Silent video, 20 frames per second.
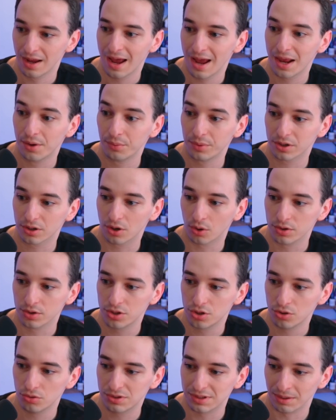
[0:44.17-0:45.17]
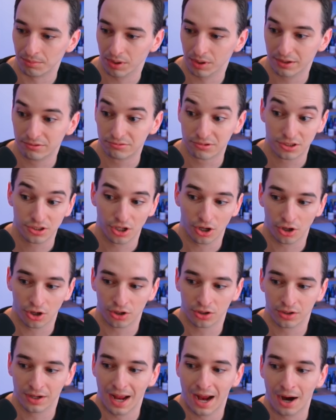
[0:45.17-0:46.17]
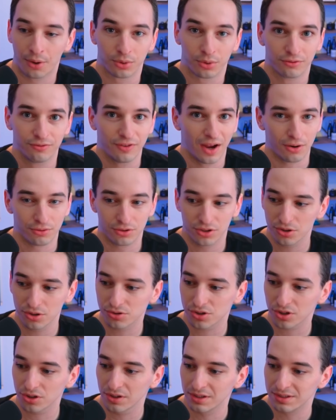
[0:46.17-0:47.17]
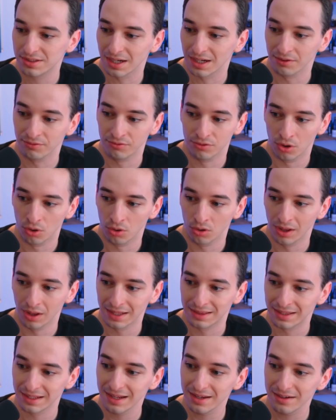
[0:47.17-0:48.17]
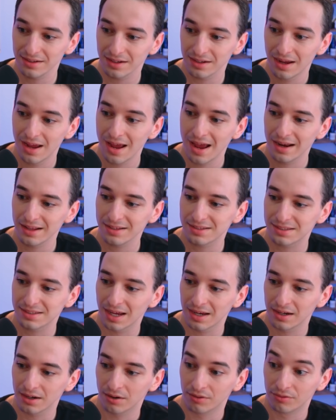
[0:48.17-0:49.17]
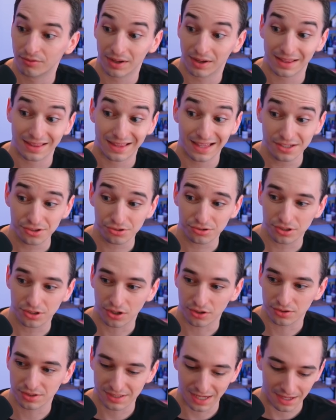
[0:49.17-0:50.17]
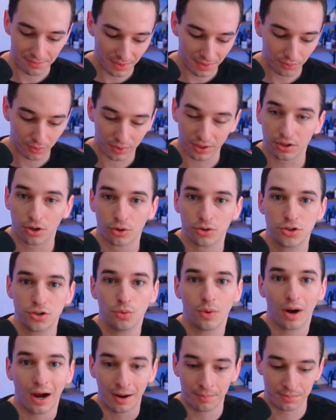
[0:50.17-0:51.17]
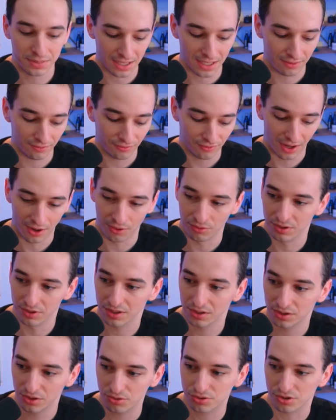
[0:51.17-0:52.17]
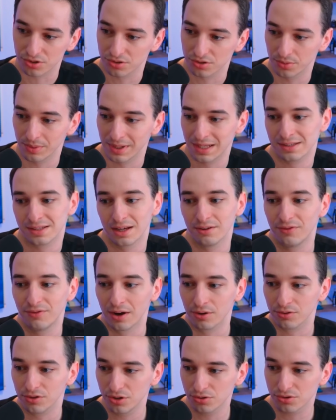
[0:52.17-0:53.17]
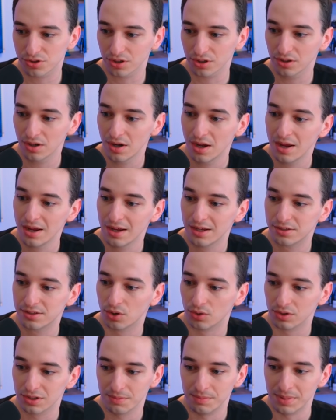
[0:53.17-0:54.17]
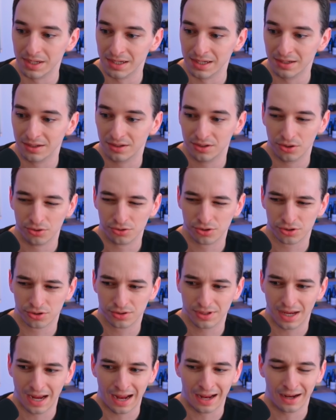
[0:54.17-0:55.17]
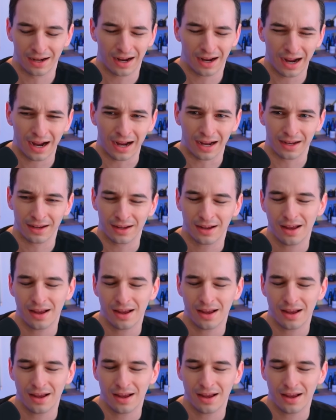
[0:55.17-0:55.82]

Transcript: And we're going to simply return our found user instead of null at the end. Instead of this return statement, we're going to update found user. So we can say found user is going to be users at i.